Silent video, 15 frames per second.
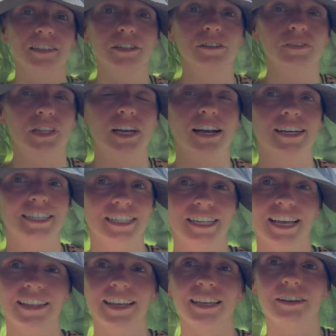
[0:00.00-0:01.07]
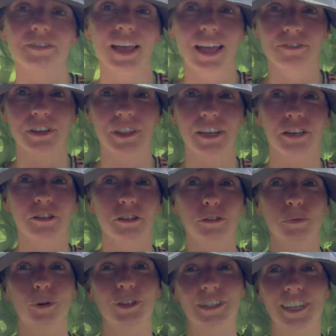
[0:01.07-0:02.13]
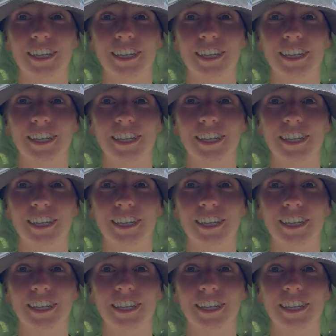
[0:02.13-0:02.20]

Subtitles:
it over the garden and then give everything a good water.